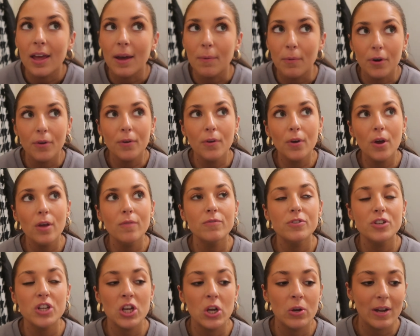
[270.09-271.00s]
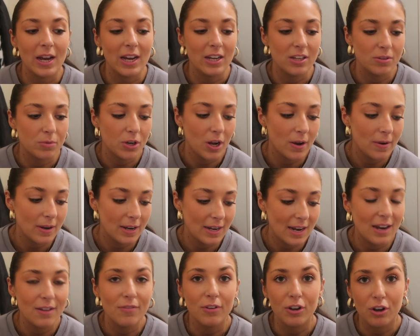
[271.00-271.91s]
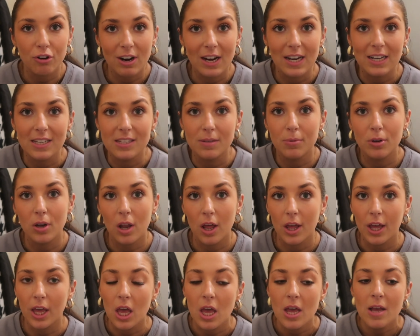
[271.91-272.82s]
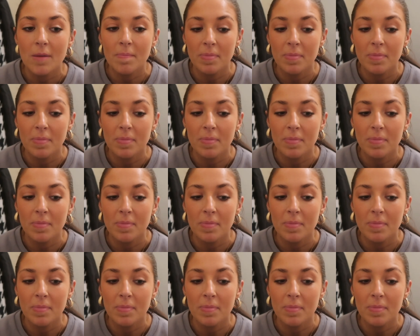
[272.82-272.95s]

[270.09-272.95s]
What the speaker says: We're only going for 2 days, so I don't need anything crazy, but like